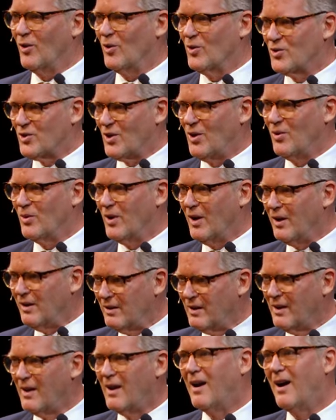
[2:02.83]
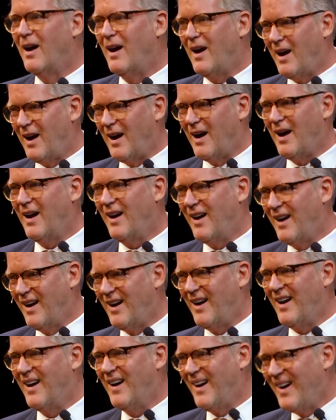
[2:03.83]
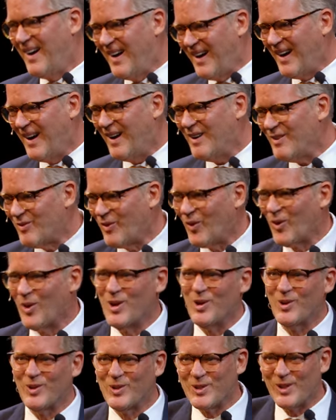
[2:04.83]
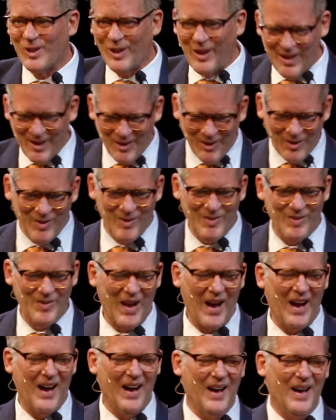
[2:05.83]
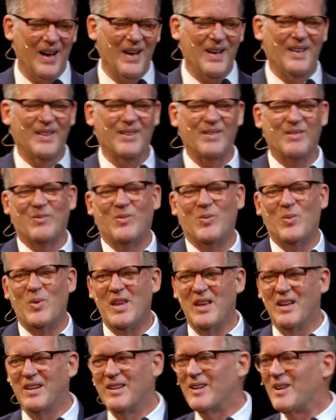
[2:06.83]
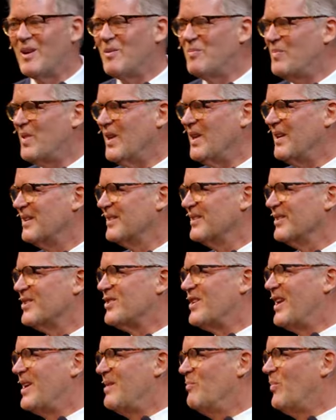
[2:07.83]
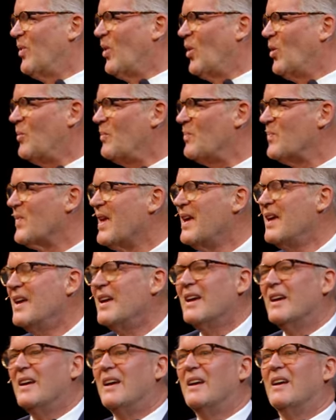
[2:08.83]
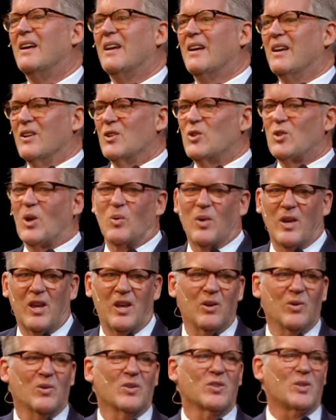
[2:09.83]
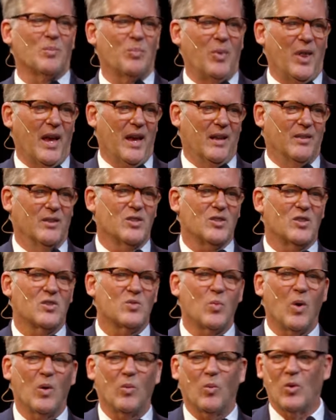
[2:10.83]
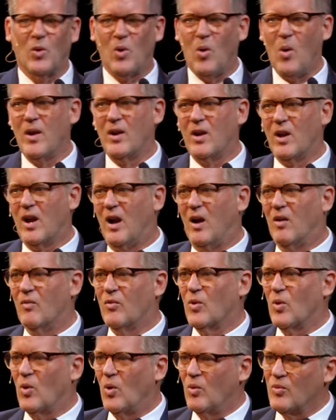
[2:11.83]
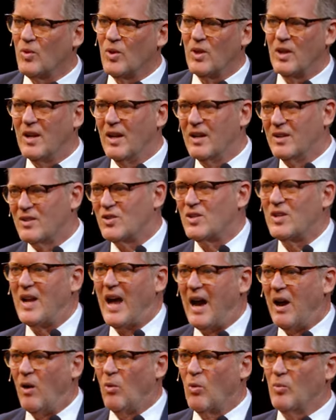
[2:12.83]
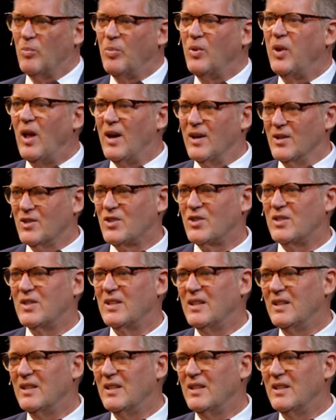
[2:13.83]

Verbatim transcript: Arizona. Ha ha ha. Four years later, uh, we ended up being in the same boat. So here is the plan. This is what we're going to cover over the next hour plus